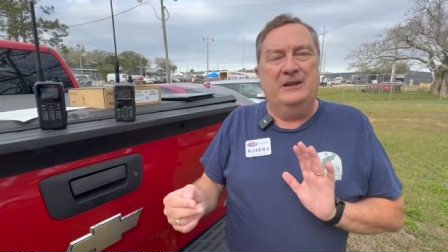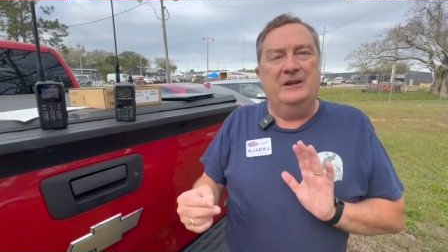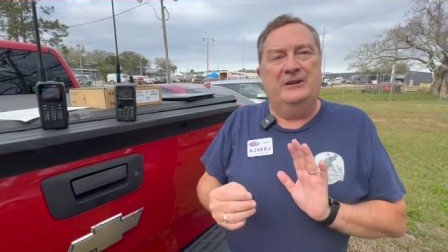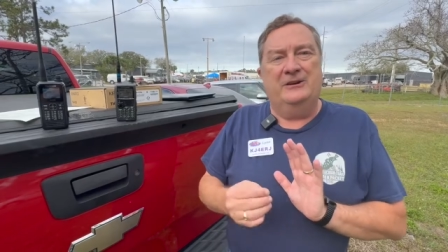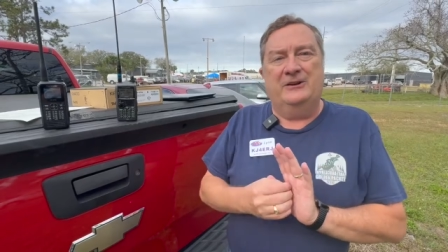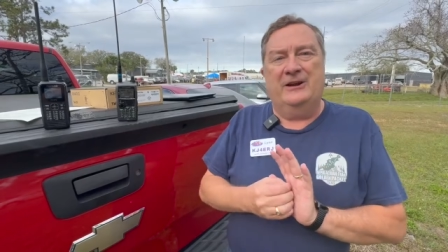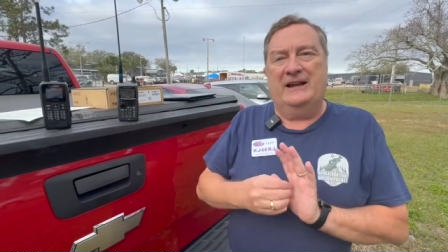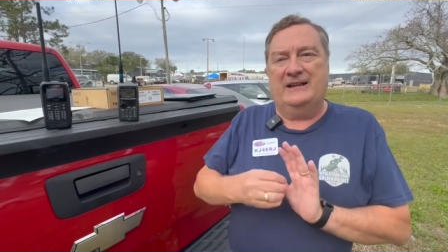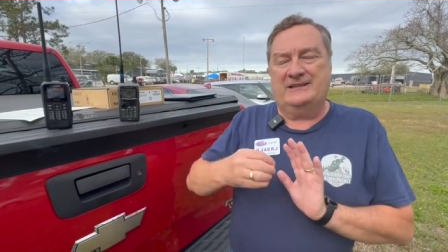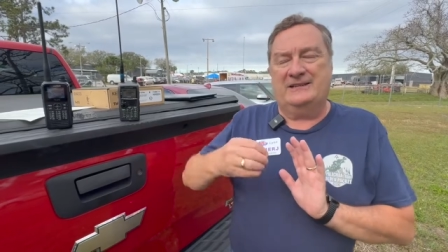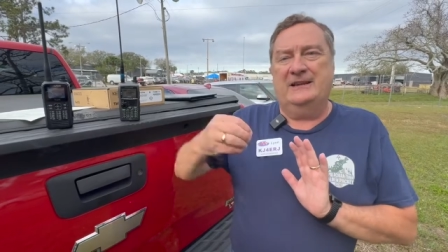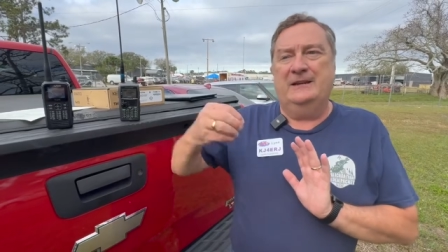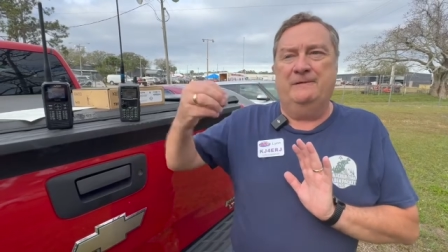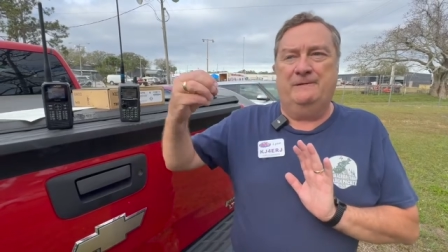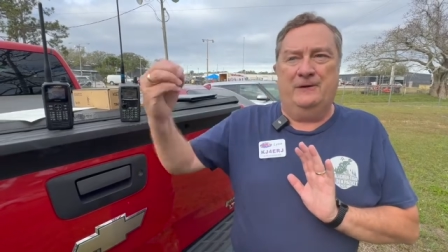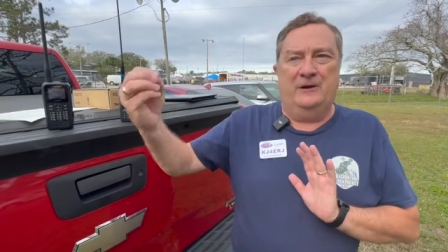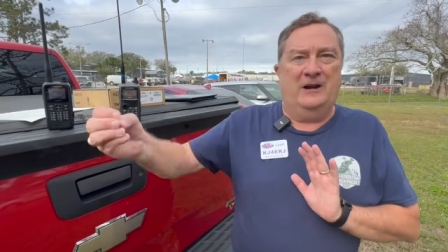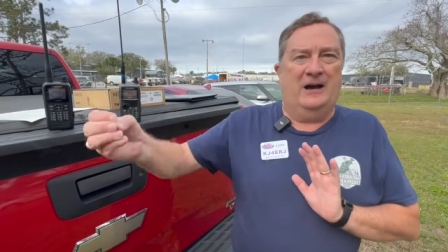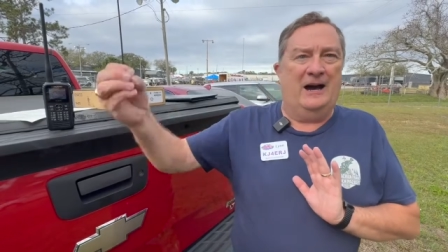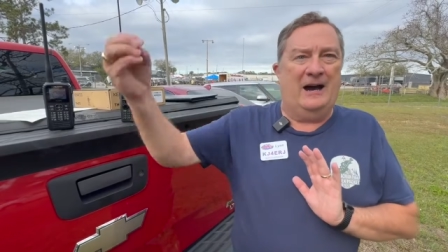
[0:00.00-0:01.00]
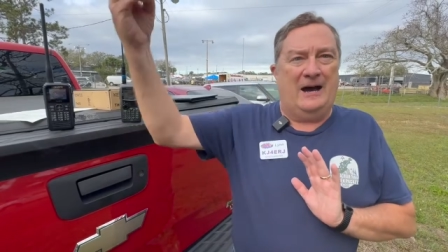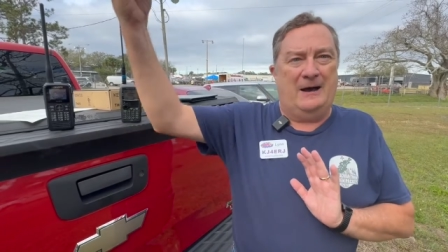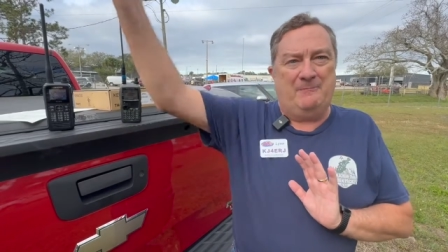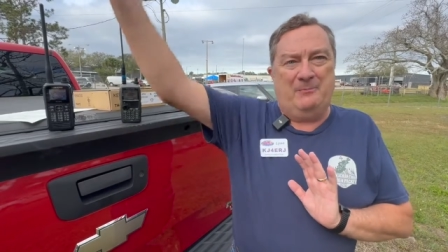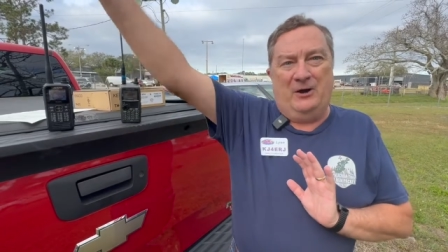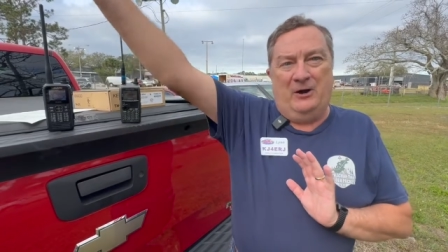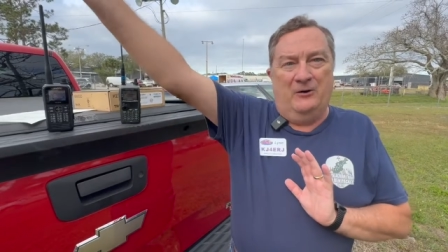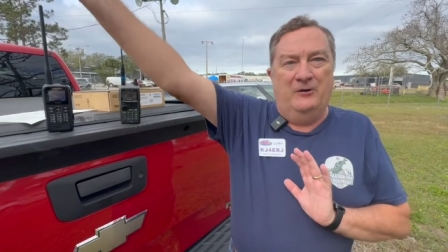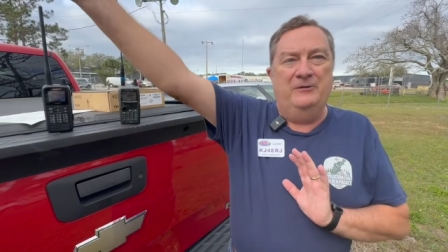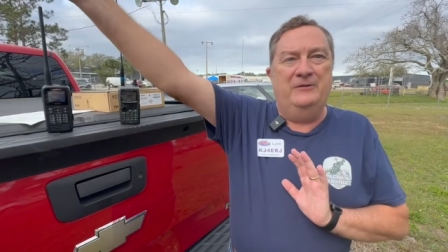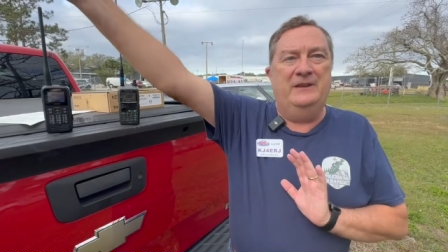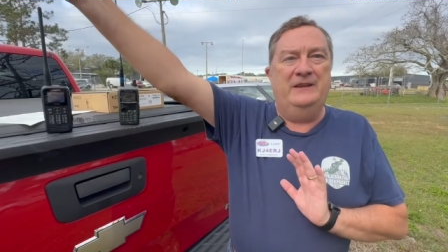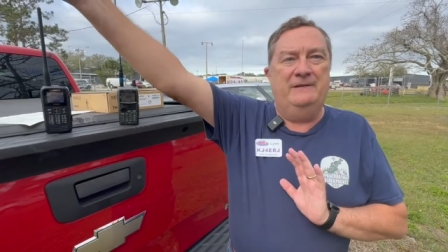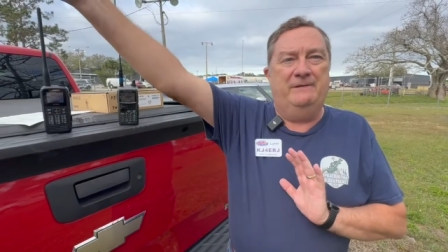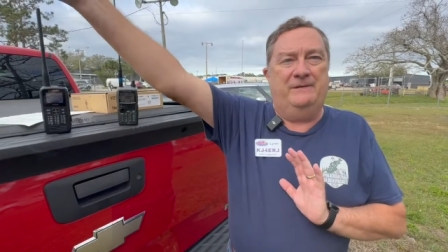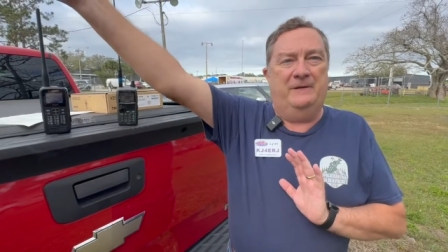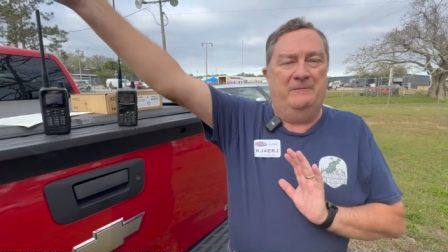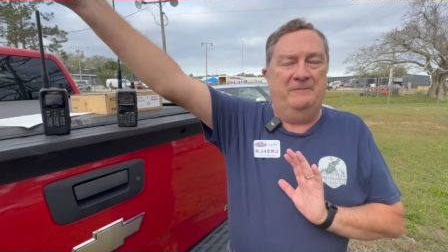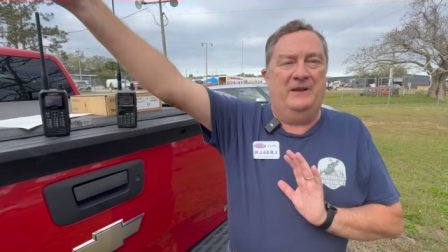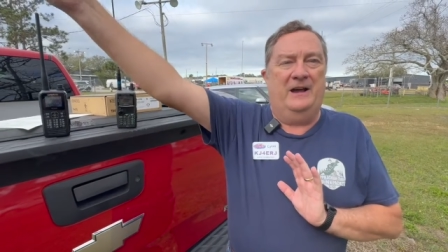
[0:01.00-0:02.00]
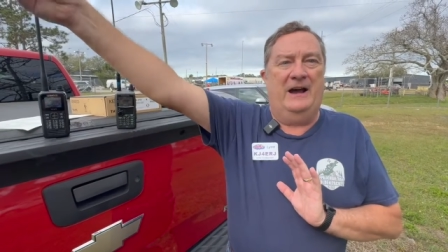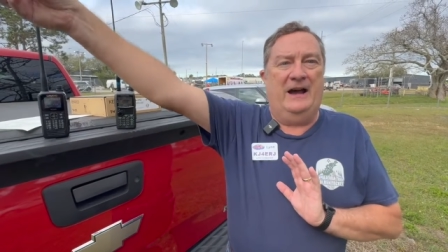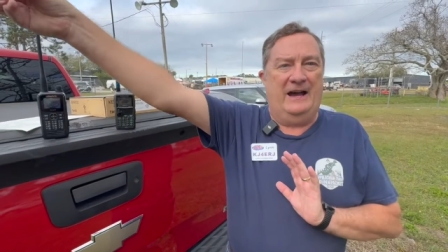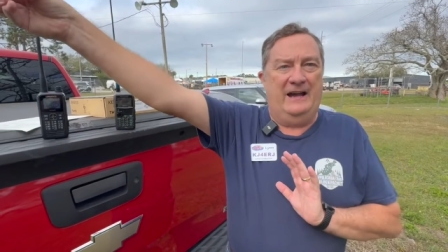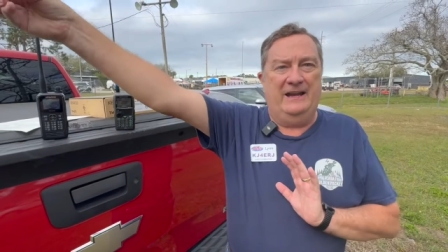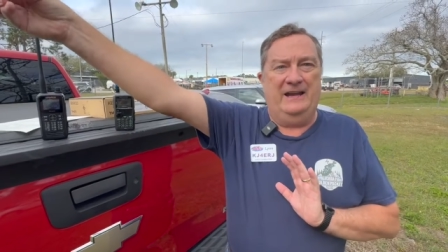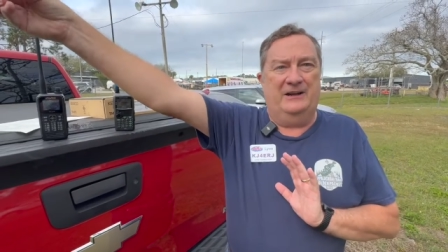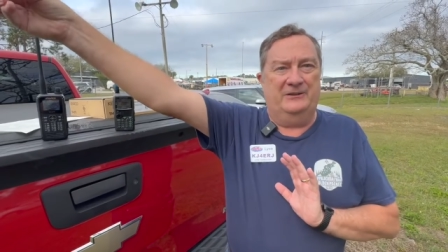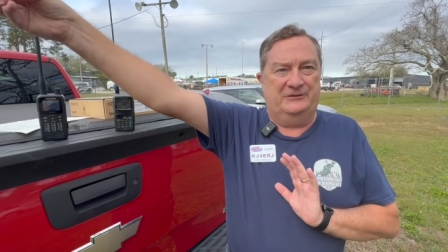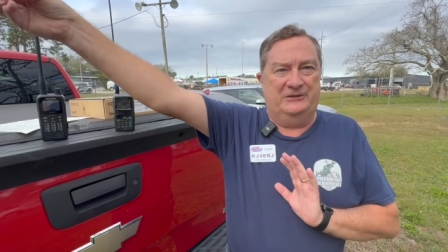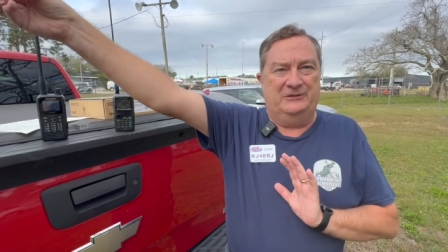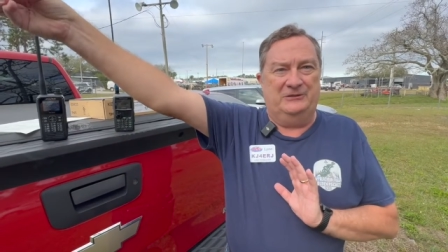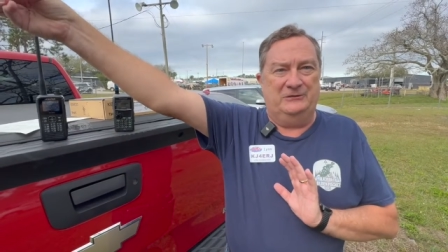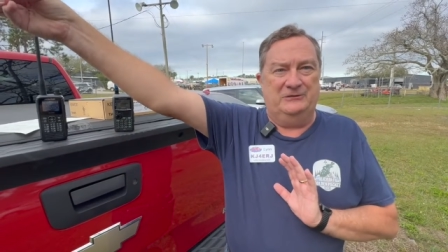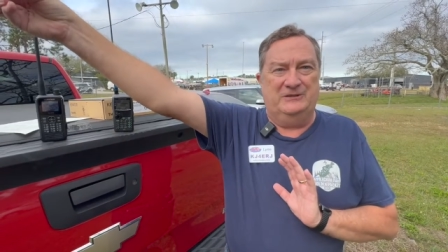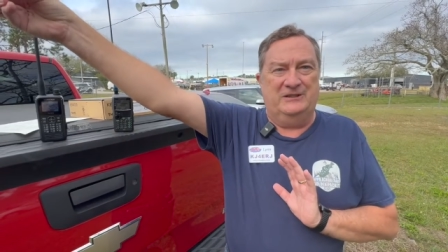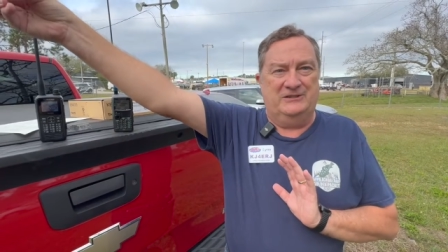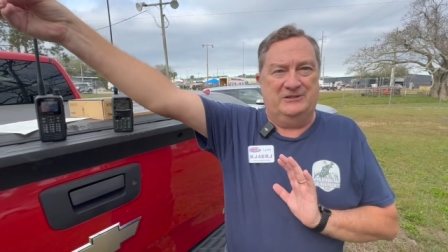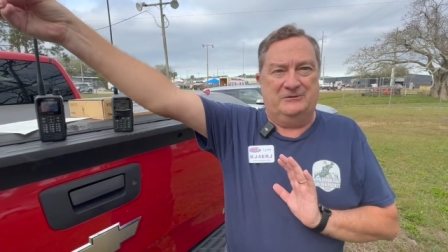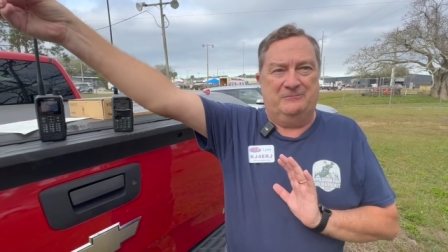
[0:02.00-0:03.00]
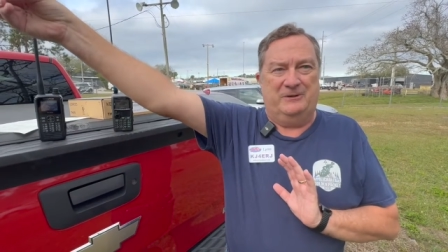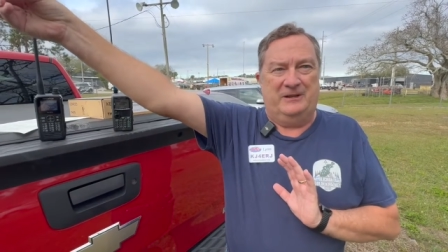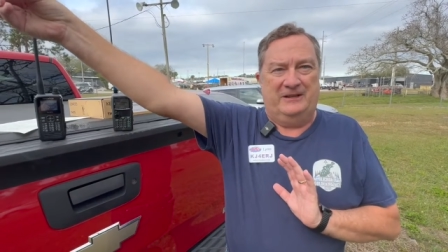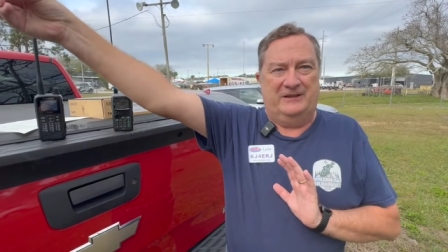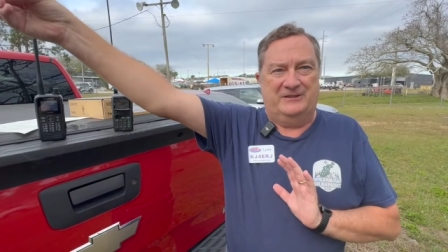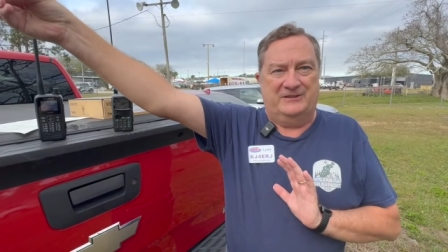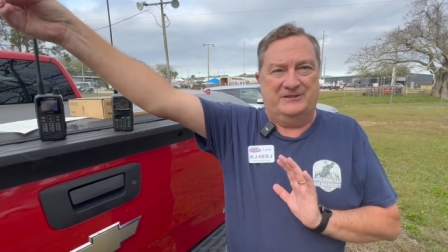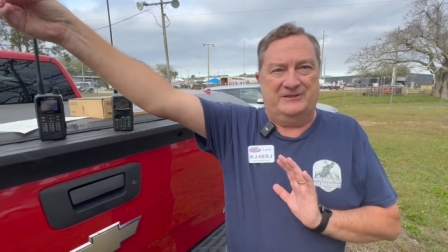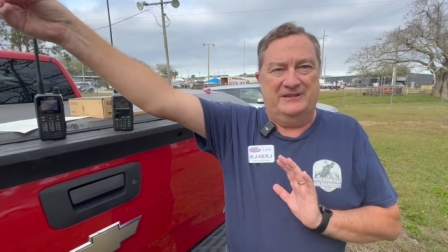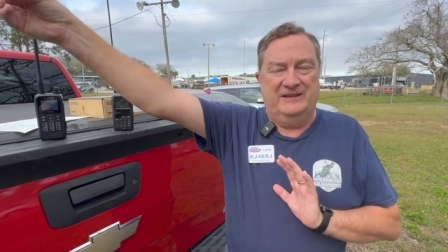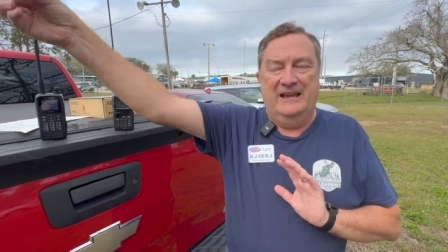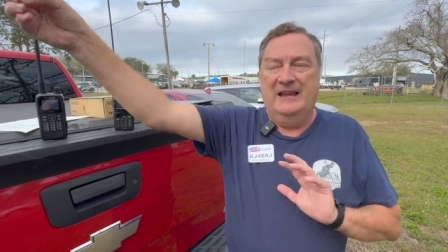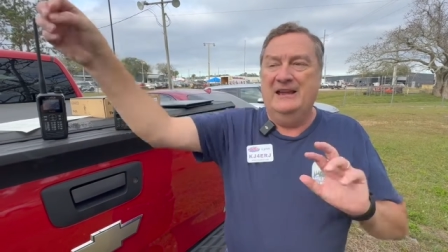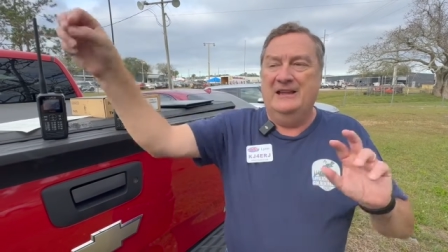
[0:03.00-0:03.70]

you're asking for a hop only from the high altitude digipeaters.